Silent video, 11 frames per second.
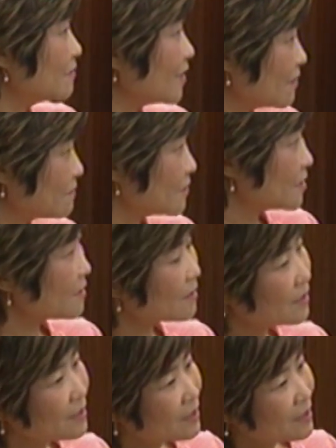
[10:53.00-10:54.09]
efforts,
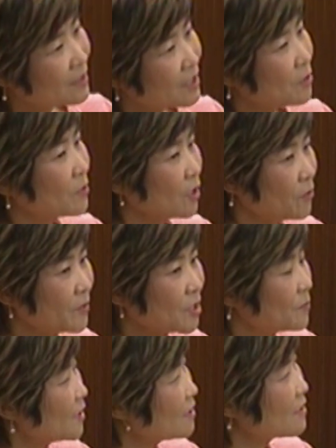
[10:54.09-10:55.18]
there will always
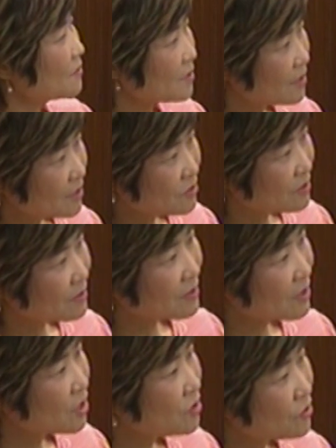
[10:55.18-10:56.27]
be negotiations
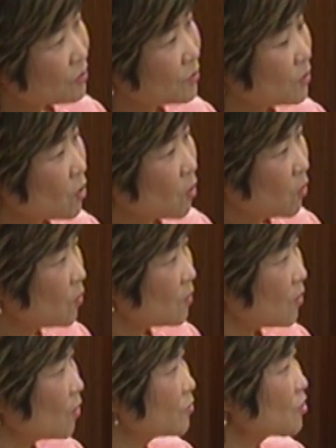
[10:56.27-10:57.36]
into who
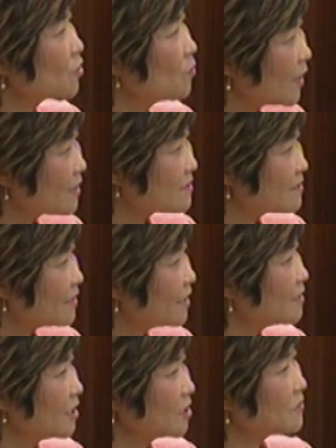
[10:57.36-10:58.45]
owns what at
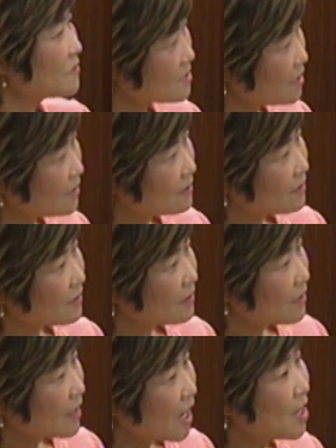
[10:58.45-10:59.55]
the end of the day.
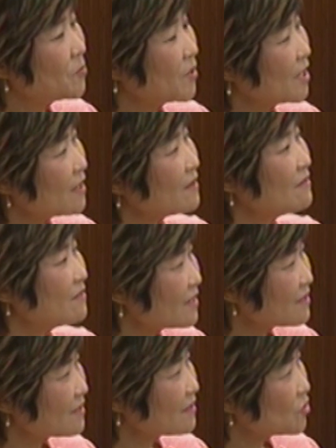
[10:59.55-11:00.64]
I bring in
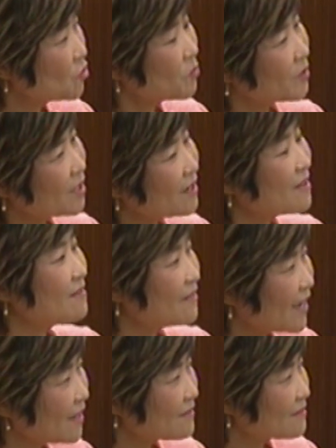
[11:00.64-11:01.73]
this, you bring in
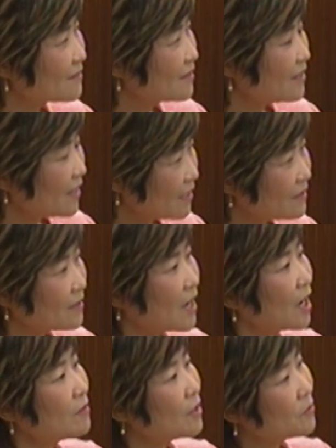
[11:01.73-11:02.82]
that, and then
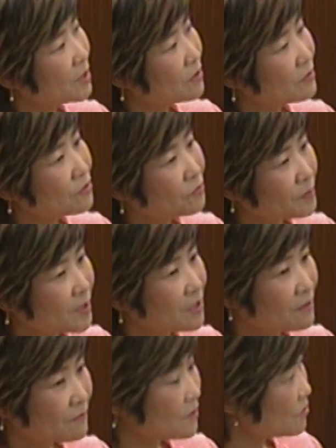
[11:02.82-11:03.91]
how are we going to be
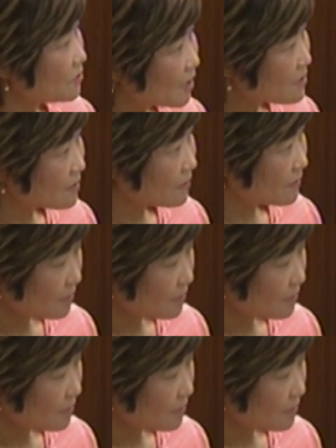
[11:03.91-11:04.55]
differentiating?